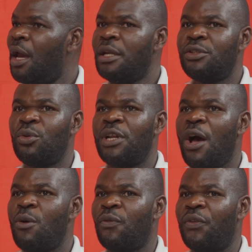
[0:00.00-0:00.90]
And so
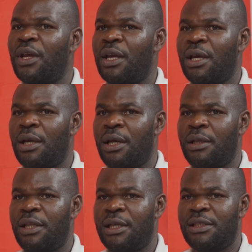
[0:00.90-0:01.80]
now the
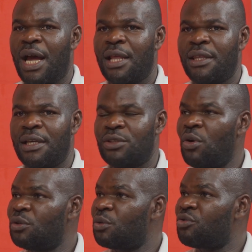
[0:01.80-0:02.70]
entire thing is
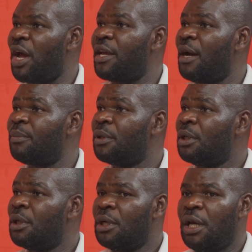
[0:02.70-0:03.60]
going to dry up.
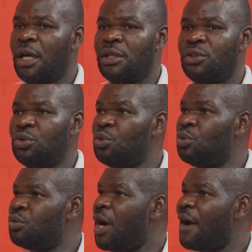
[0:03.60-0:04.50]
and
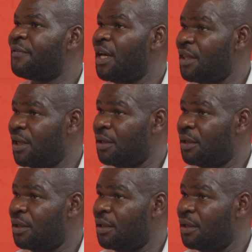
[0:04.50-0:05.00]
you have nothing.